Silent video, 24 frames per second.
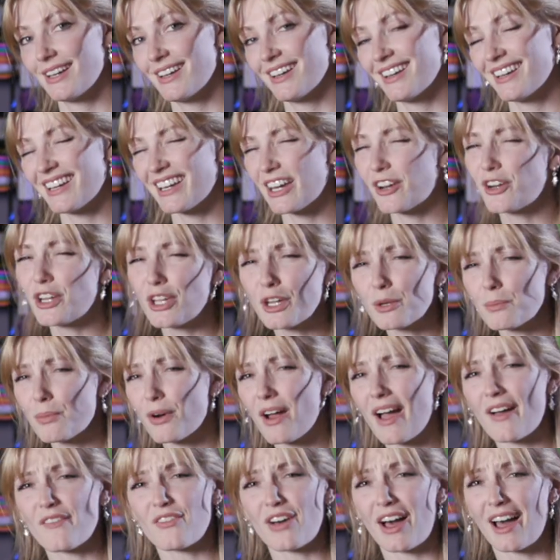Here you can
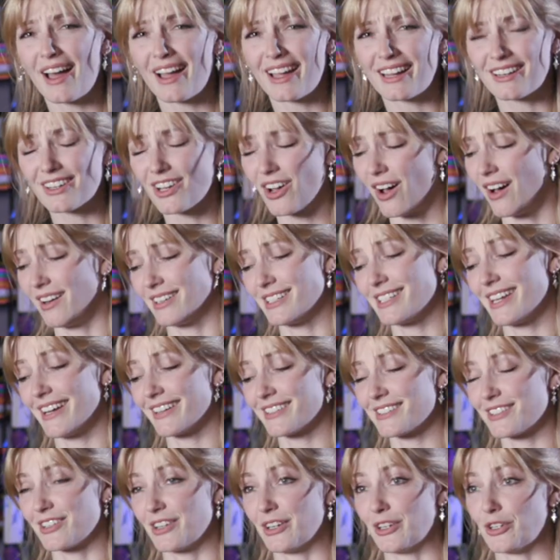provide
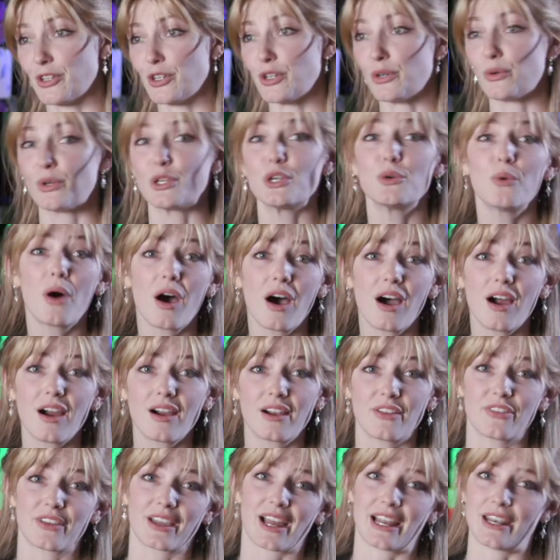context on who you are
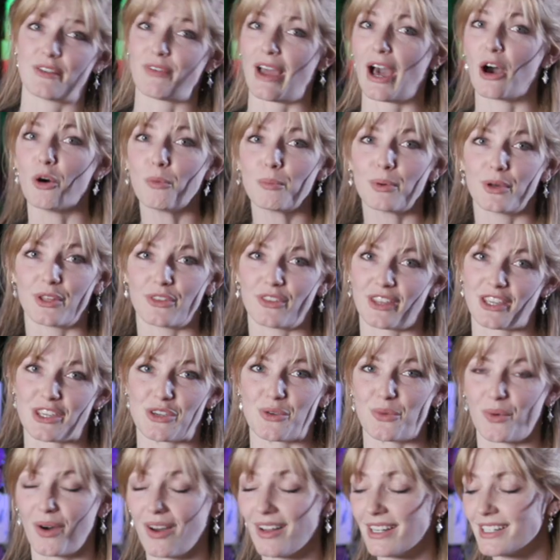and the kind of output that you
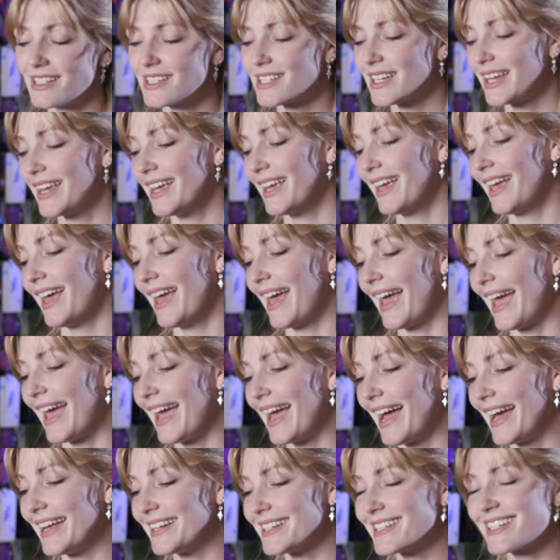want.
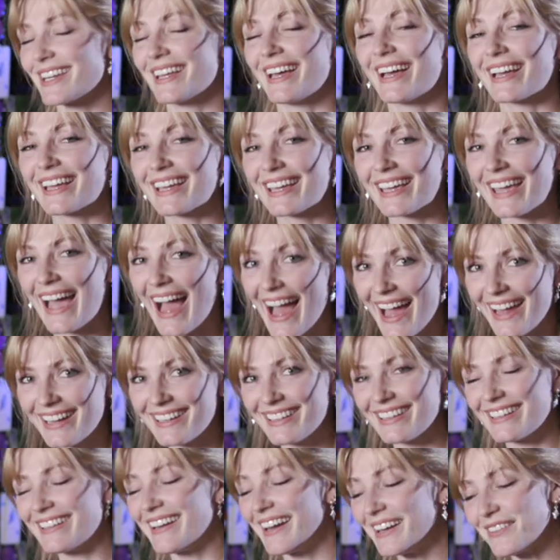And
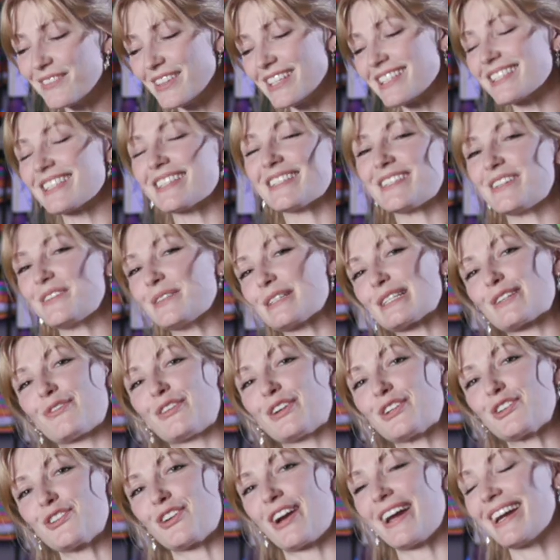again, none of this is used for
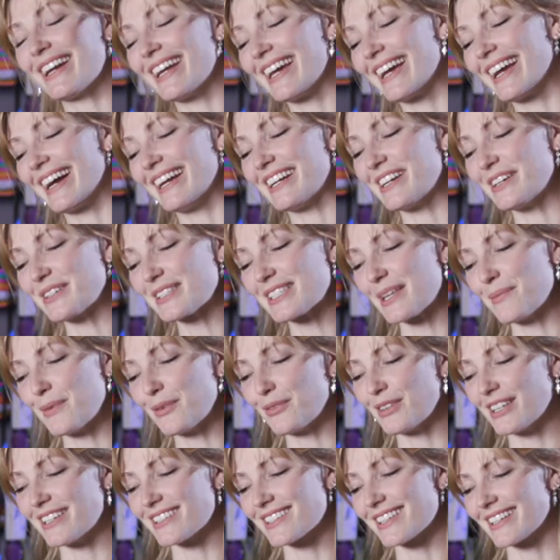training. I know some of
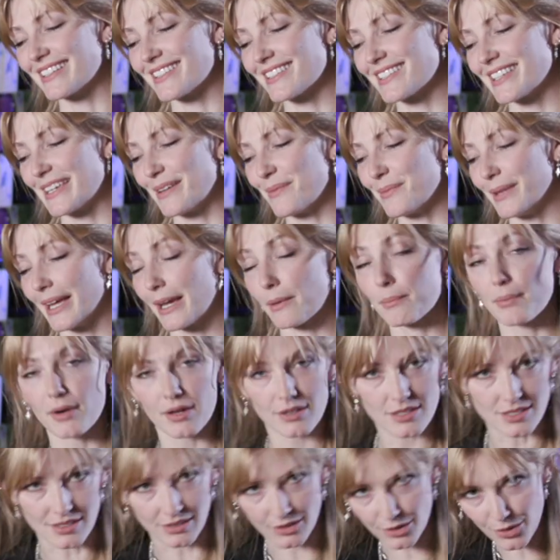these can seem like
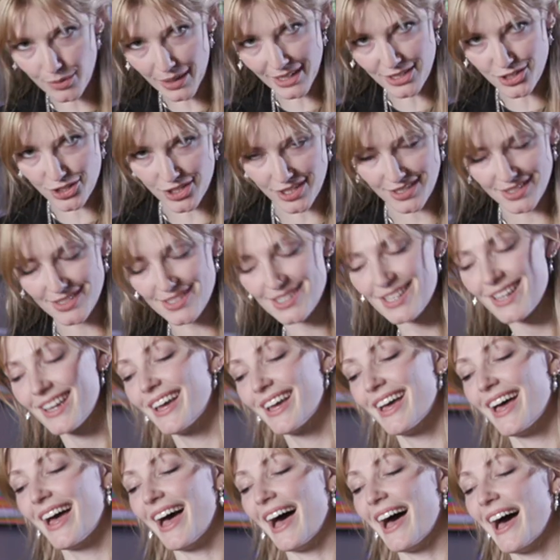personal questions,
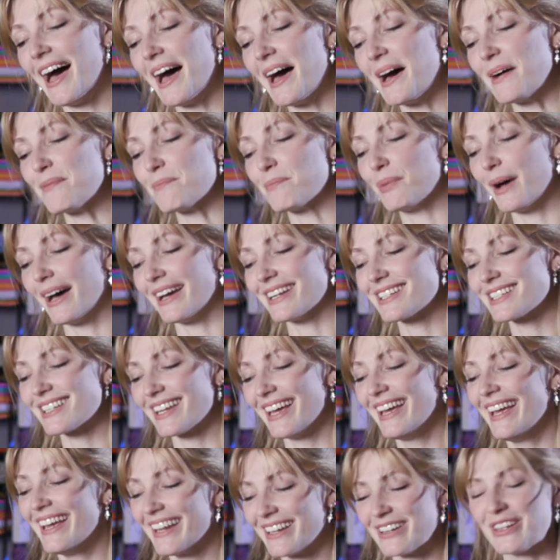but
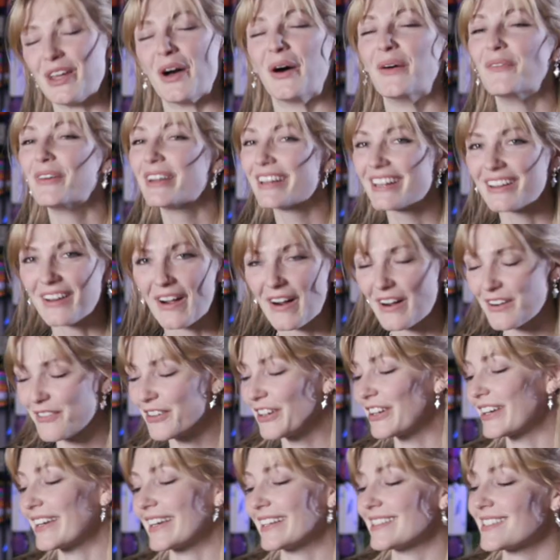no one at
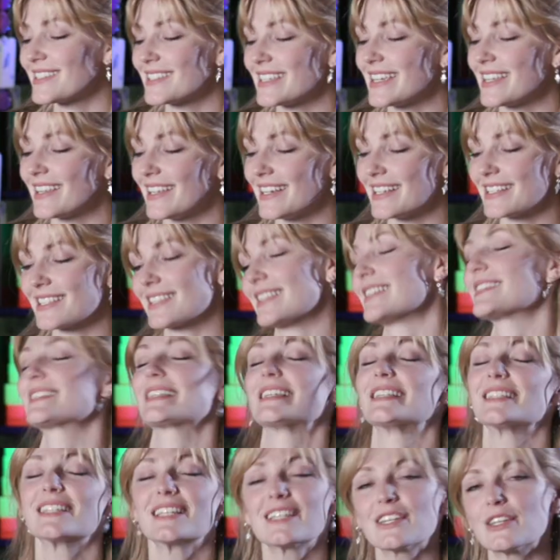Harvard can see this. This
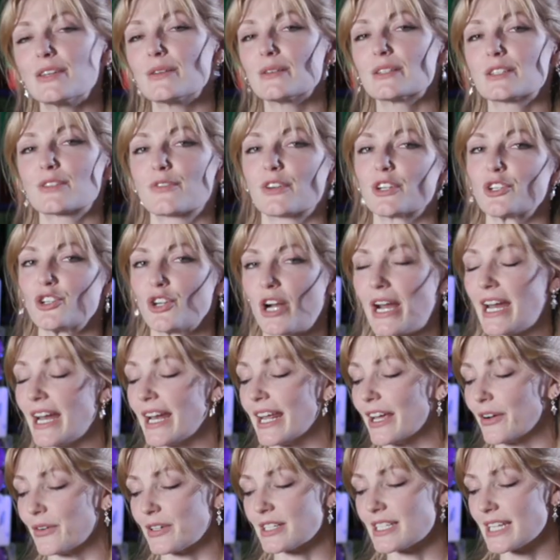isn't used for
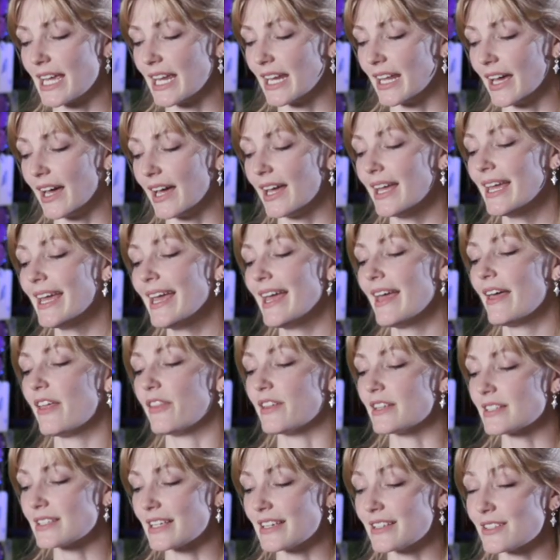training or data.
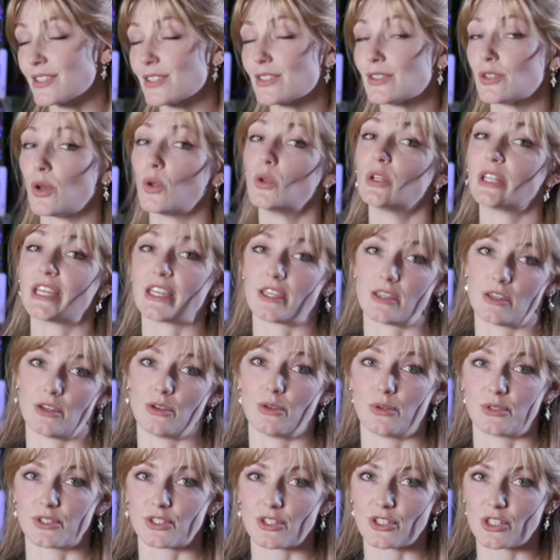This is solely
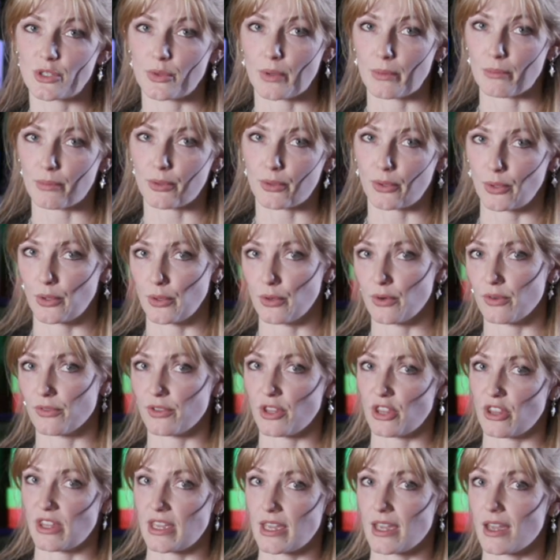used to improve
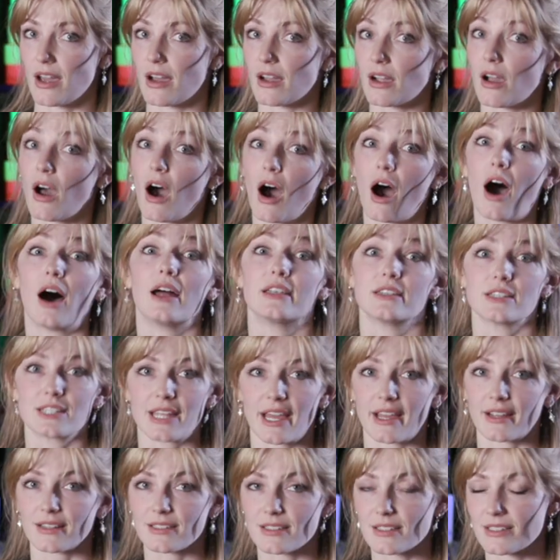the
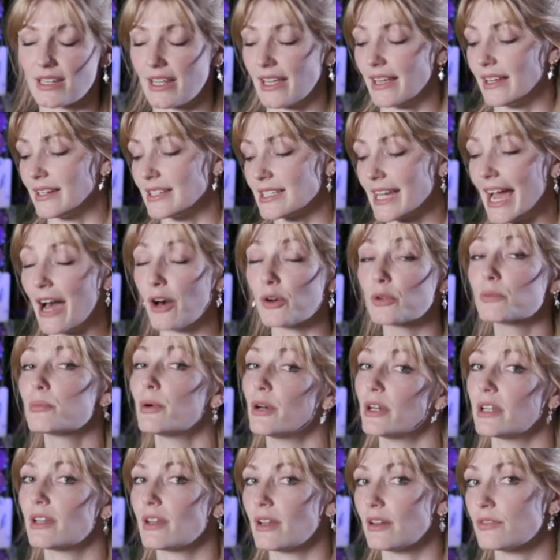context and
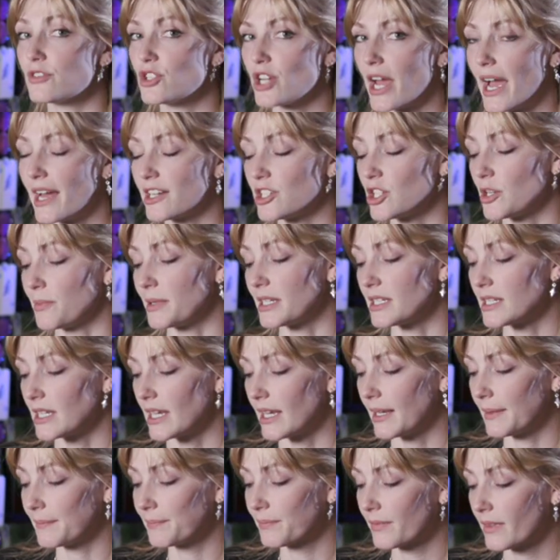output of
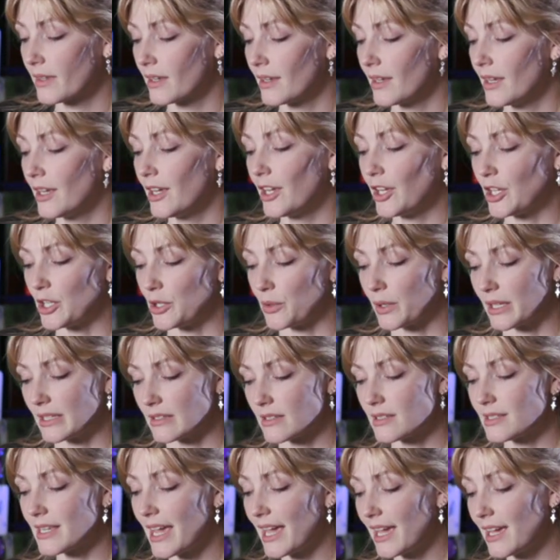ChatGPT. You can
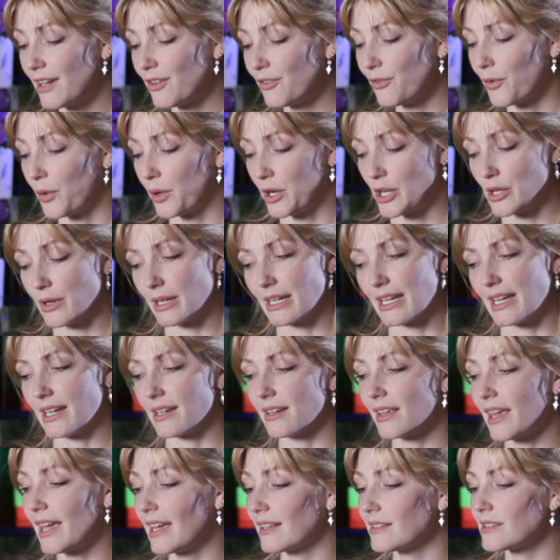save or you can hit
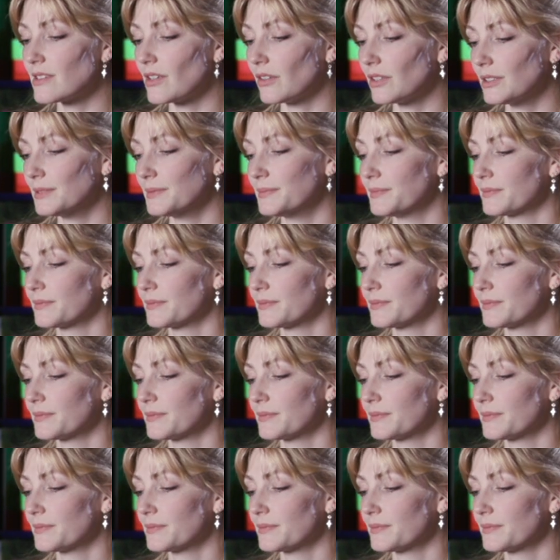cancel.